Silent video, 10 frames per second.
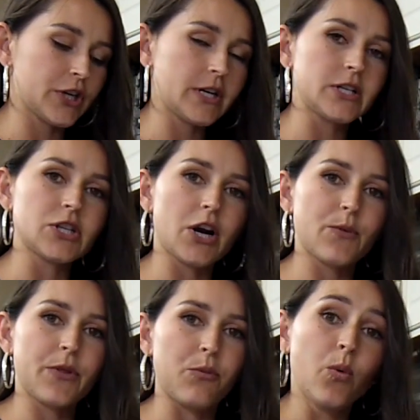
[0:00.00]
gonna start
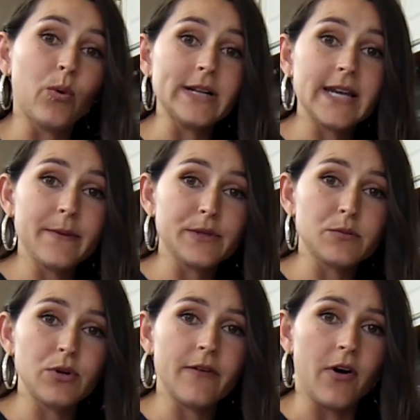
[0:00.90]
with 1
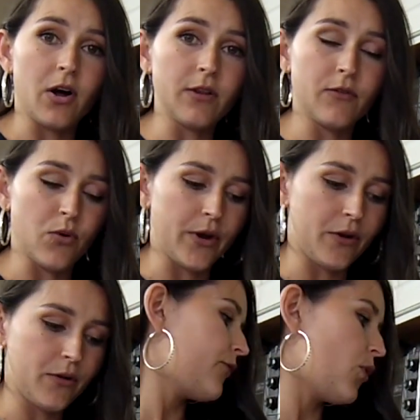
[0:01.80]
tablespoon of olive
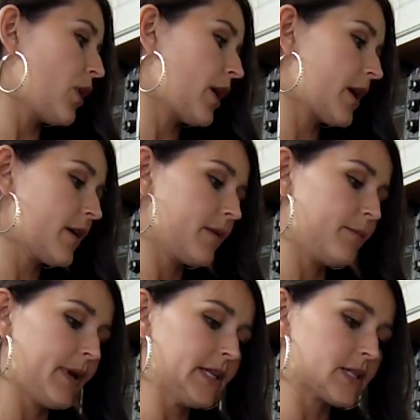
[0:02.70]
oil, 4
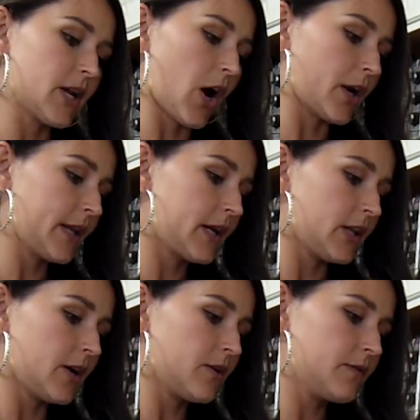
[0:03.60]
minced garlic
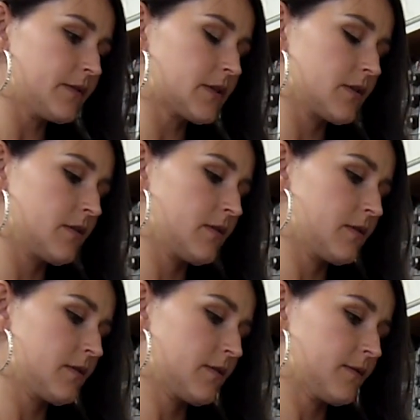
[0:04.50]
cloves,
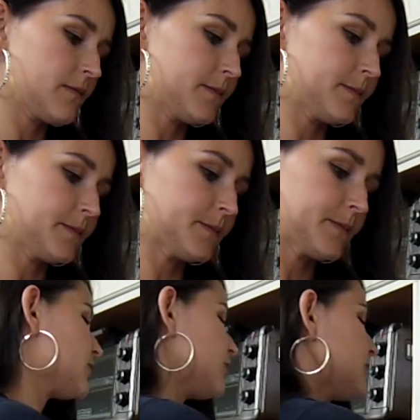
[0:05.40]

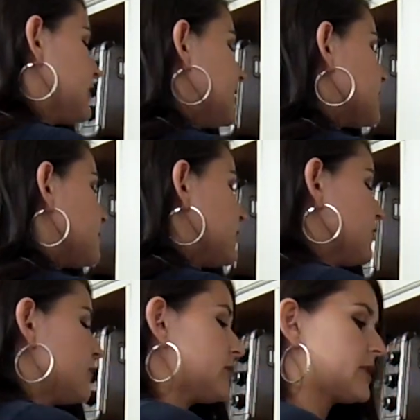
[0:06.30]
2
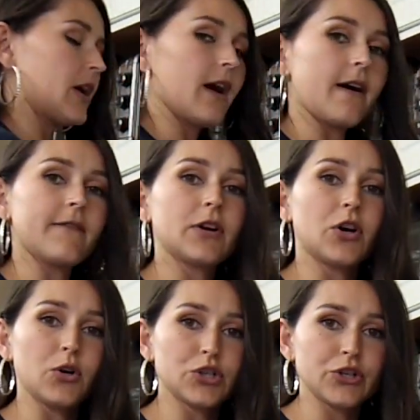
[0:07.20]
teaspoons of
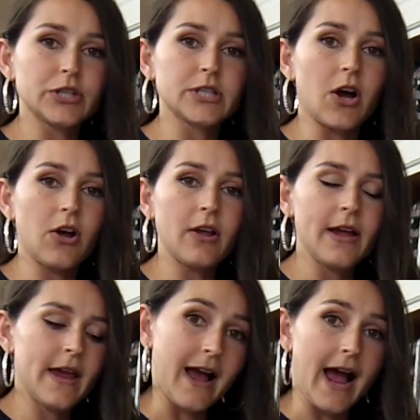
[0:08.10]
kosher salt,
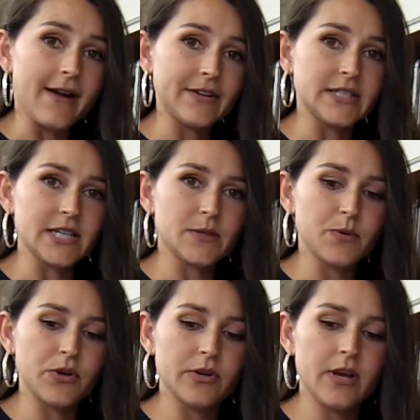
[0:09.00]
a half a
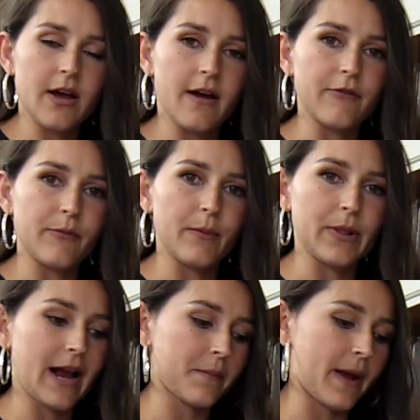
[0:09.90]
teaspoon of
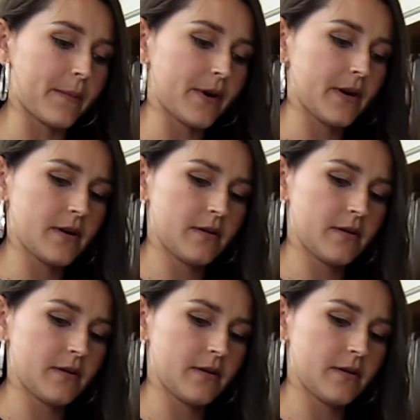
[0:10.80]
black pepper,